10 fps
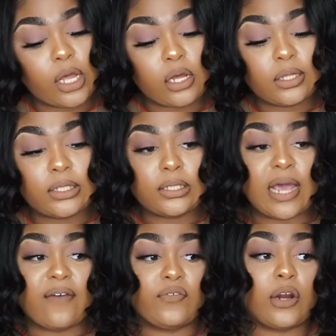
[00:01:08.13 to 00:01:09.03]
Well, this is
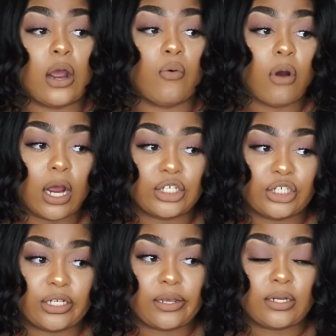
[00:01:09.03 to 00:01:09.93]
after I
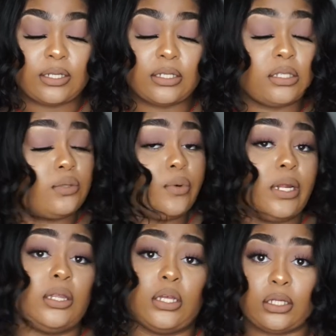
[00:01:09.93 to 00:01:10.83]
washed it. This is
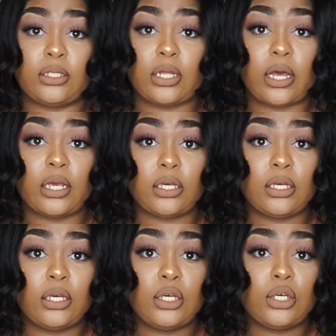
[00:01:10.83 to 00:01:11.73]
what it looked like.
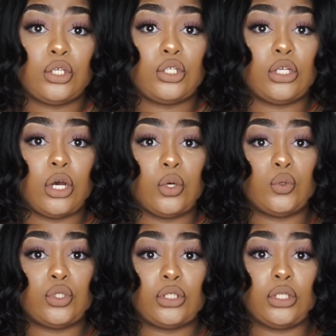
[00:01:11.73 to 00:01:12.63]

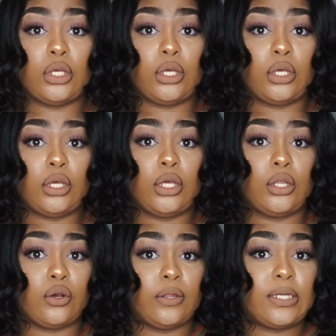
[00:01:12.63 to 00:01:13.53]
So
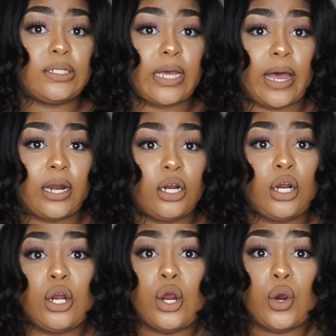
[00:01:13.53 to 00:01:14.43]
either on this side
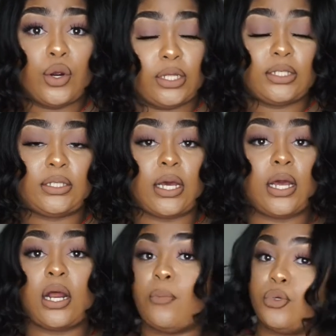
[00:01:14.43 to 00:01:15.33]
or this
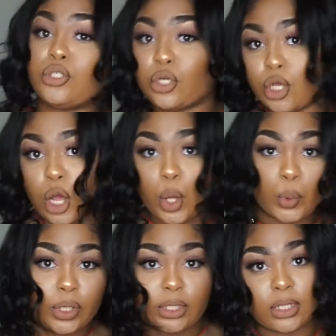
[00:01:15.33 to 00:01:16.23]
side, I'm gonna show
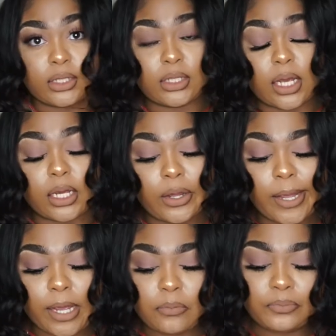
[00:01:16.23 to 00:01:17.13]
y'all what it looks like,
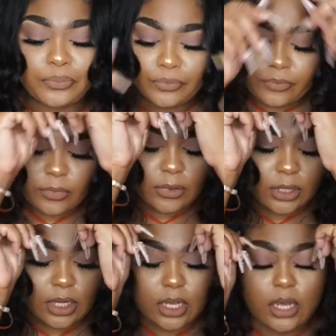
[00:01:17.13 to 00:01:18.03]
okay?
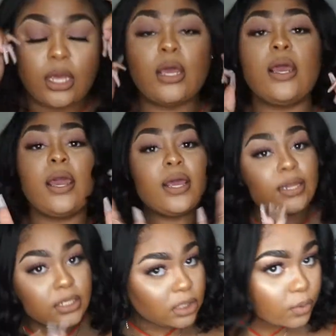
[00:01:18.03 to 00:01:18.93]

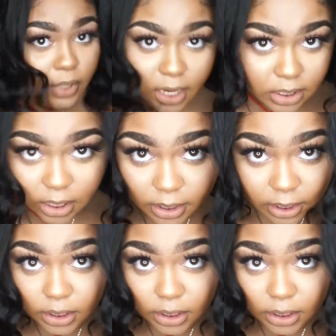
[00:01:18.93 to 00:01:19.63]
And this is what I turned it